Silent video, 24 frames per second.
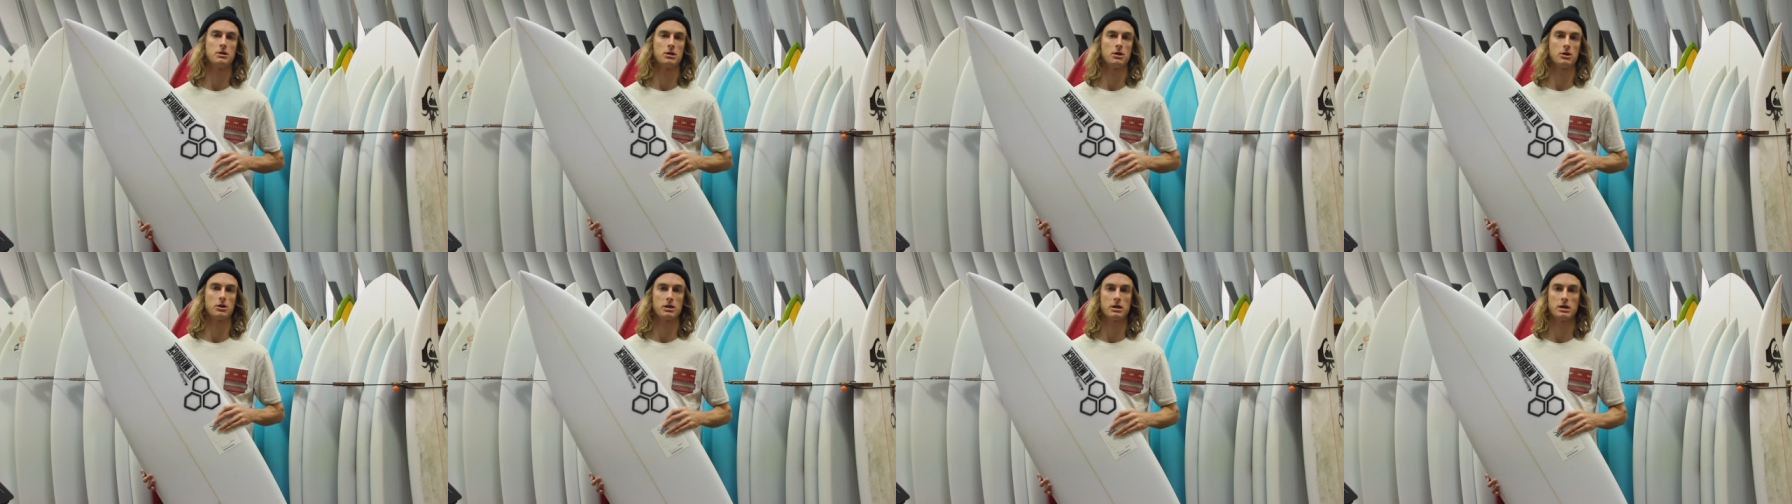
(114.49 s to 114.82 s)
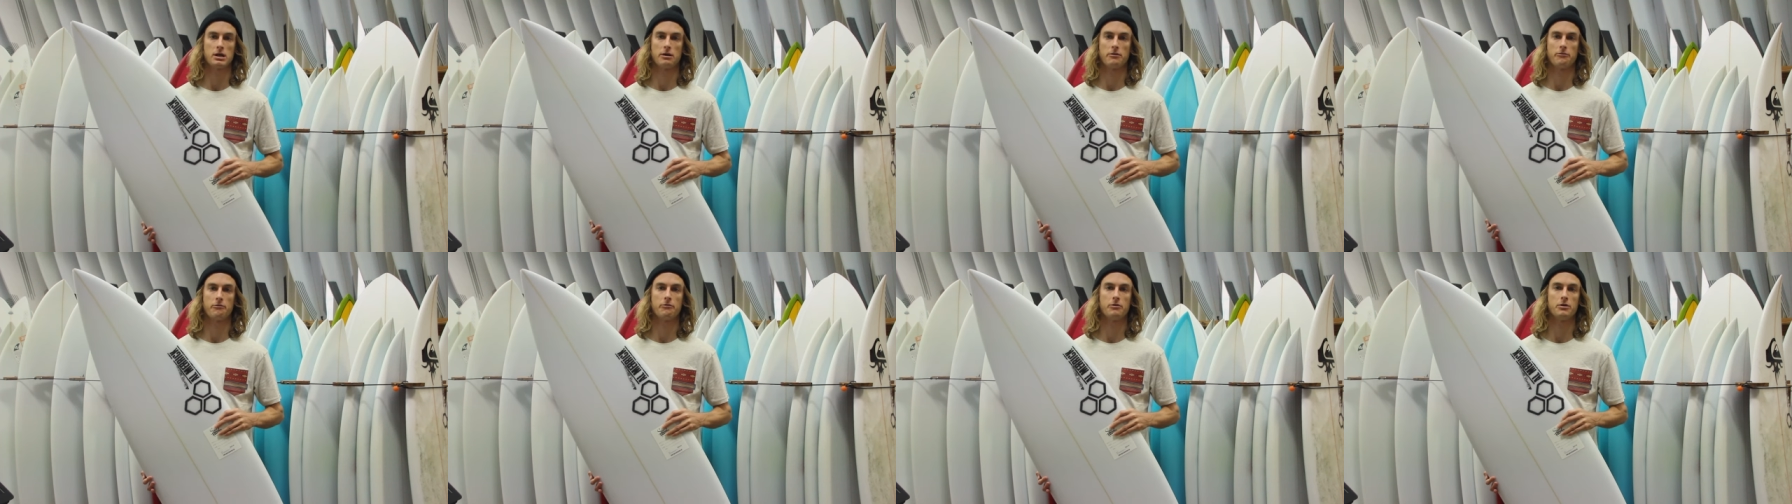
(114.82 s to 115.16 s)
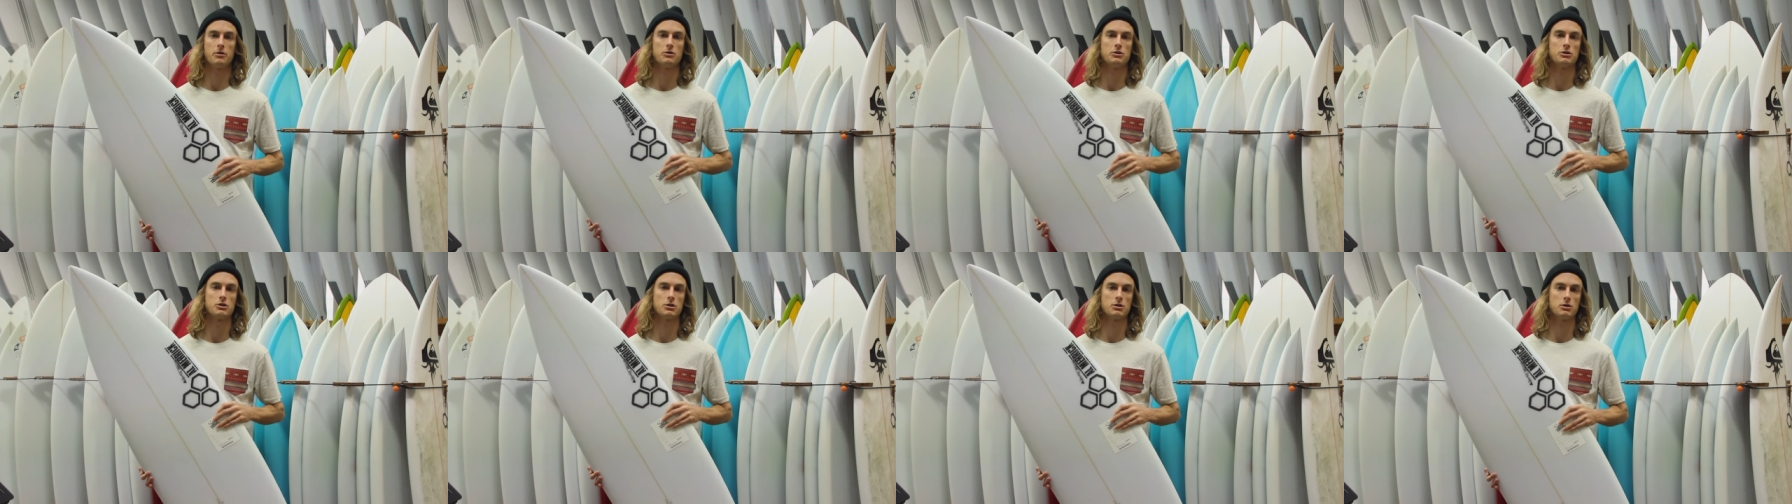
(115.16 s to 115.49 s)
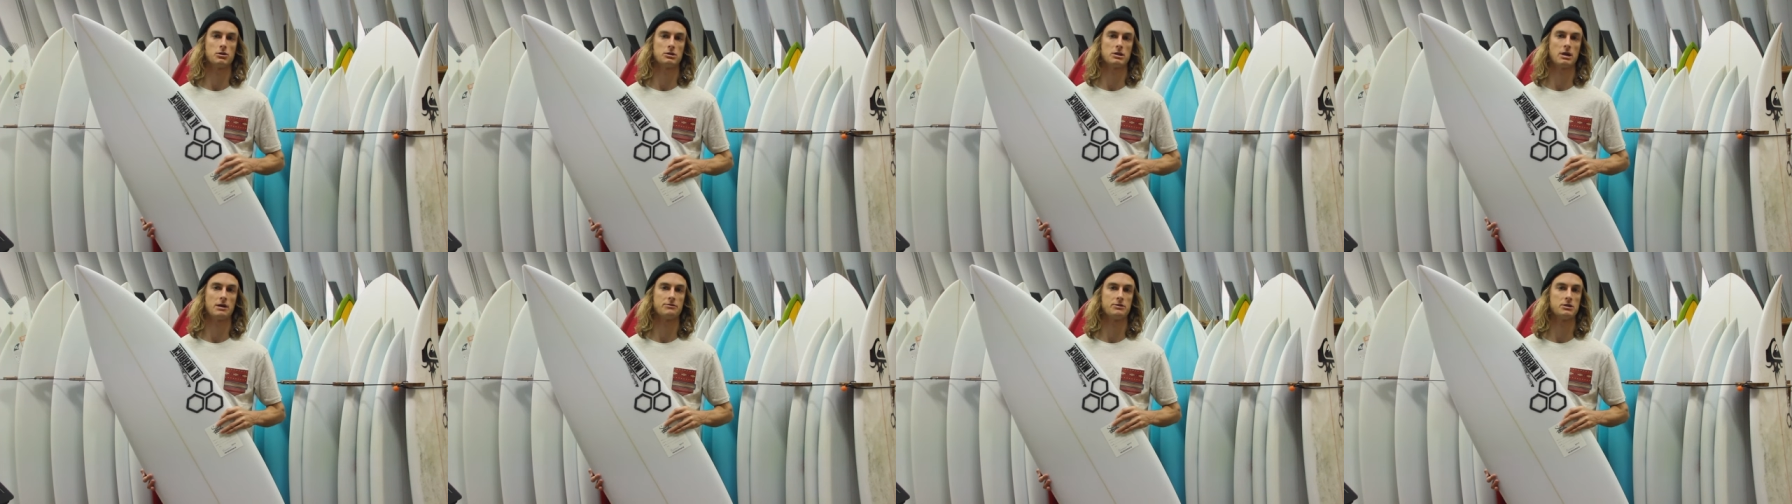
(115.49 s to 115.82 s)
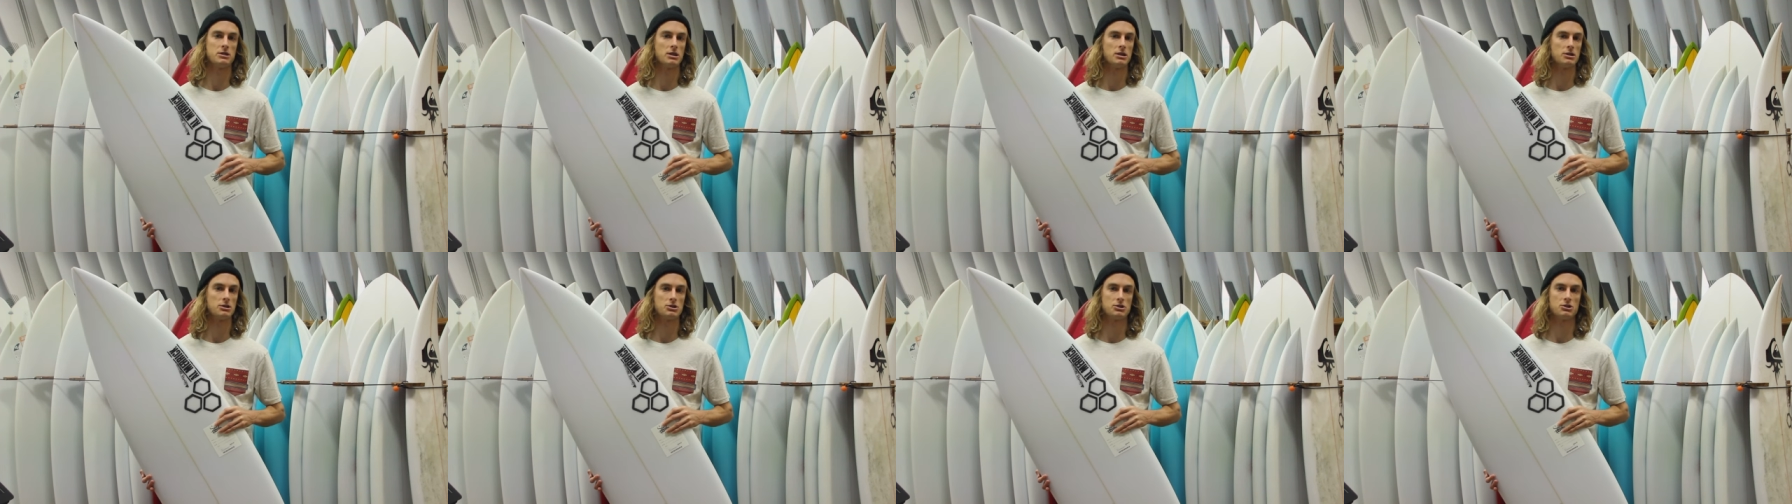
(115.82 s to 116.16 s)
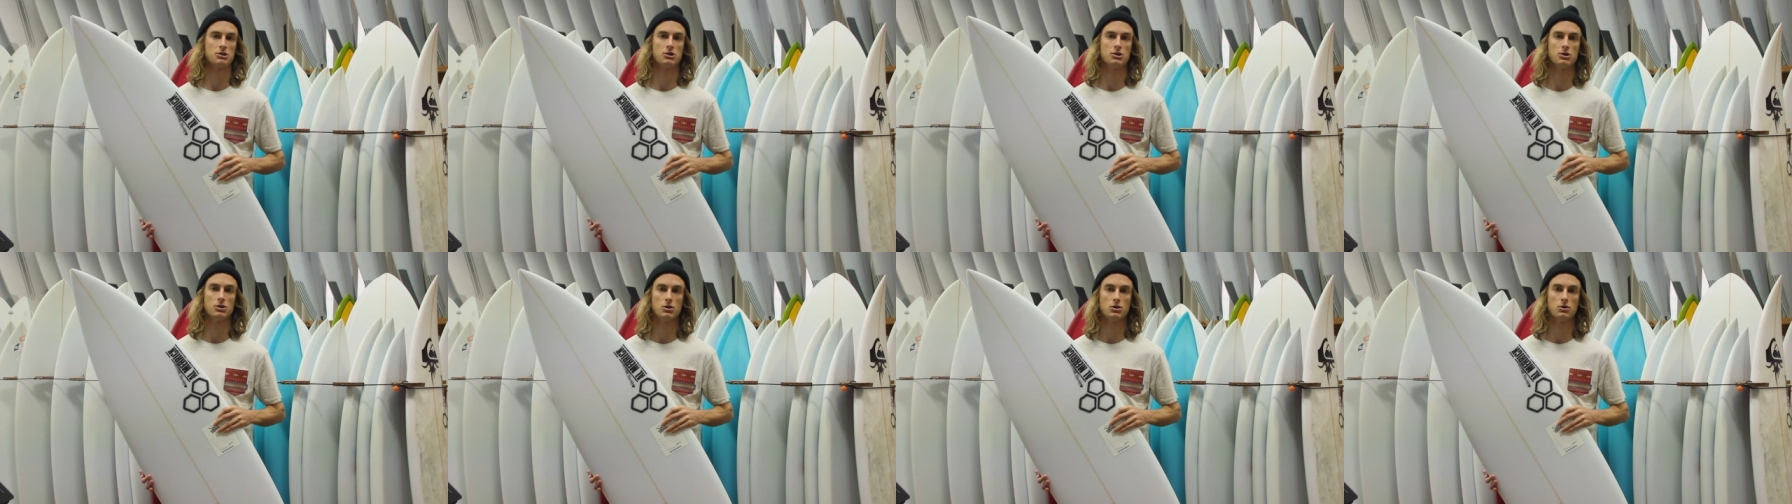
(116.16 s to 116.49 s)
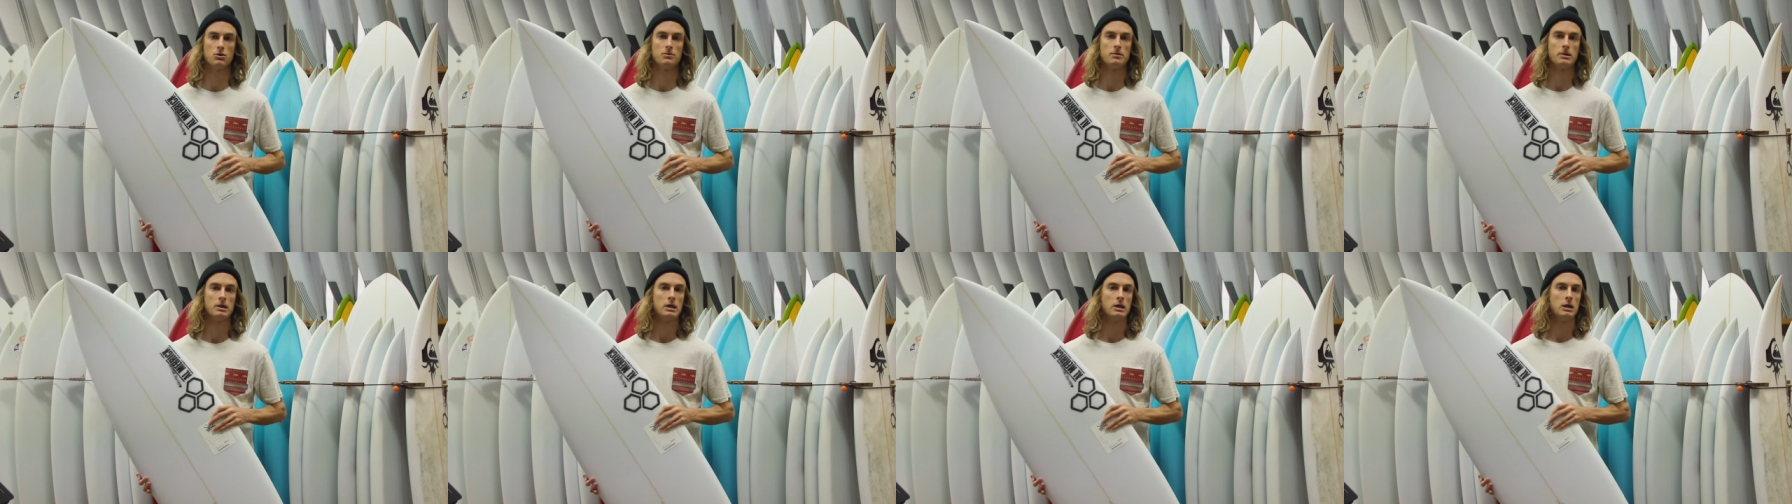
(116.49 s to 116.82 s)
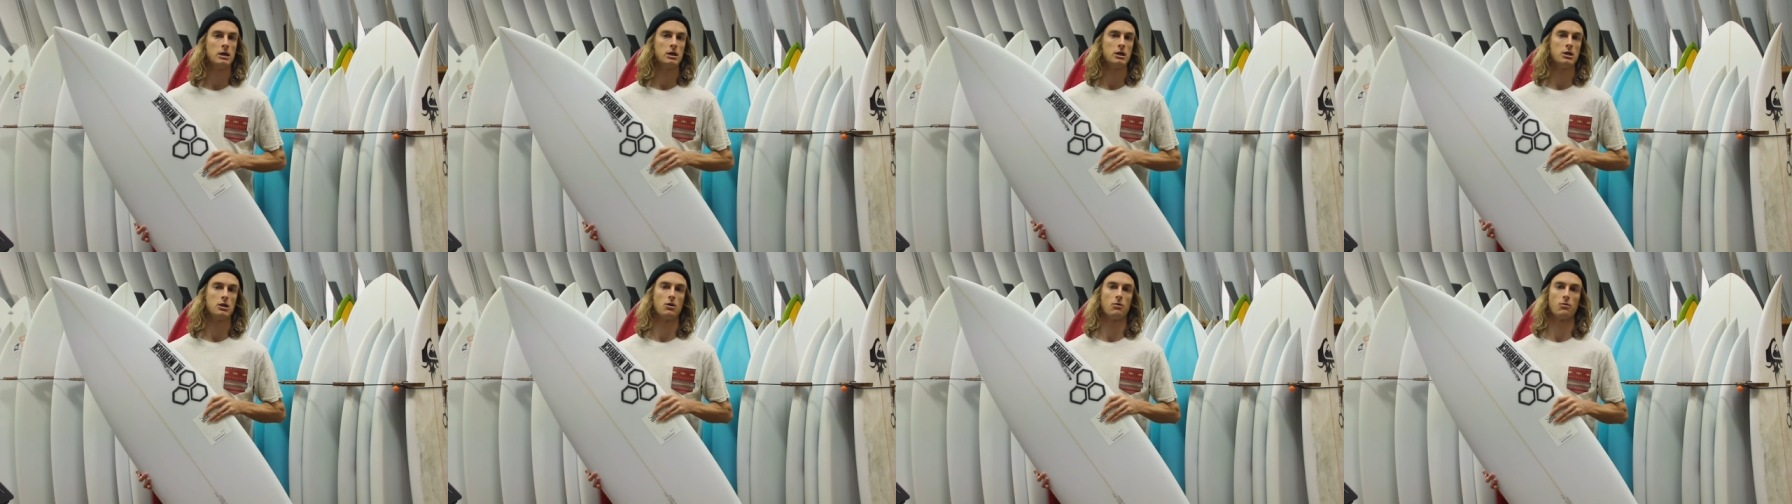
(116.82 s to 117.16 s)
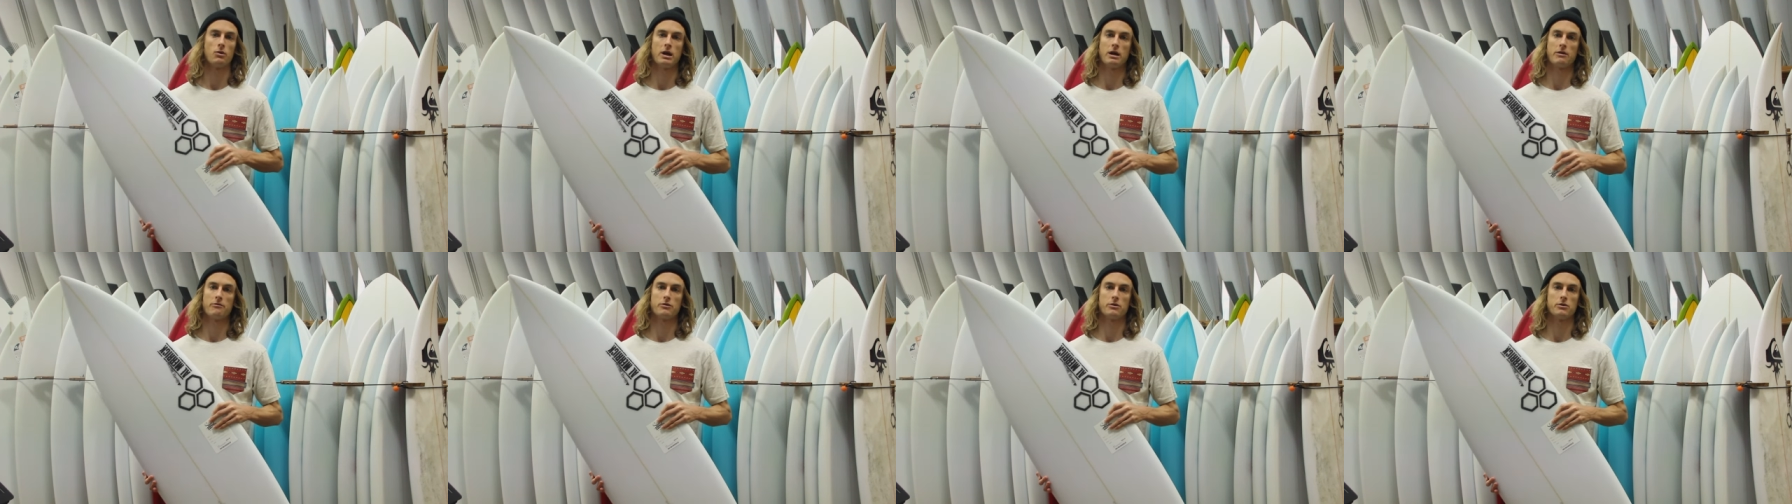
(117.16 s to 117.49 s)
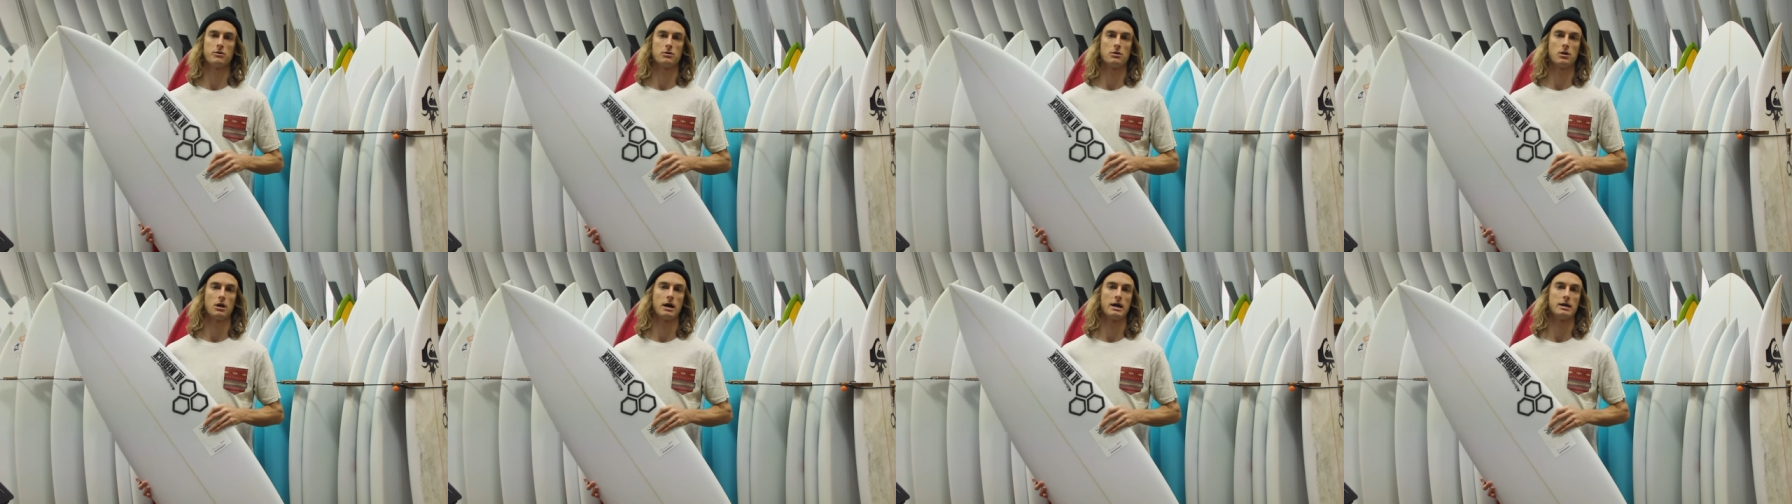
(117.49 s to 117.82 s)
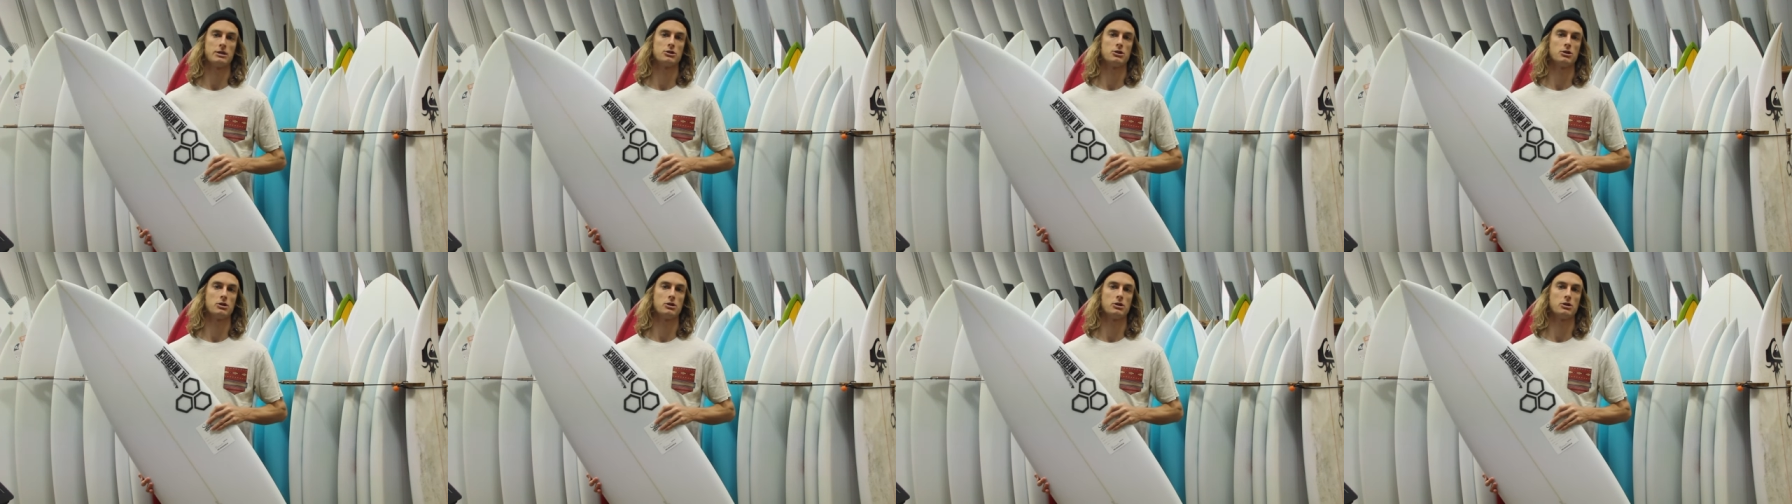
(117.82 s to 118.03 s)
You know, you can get futures, FCS two, you know, whatever you'd like.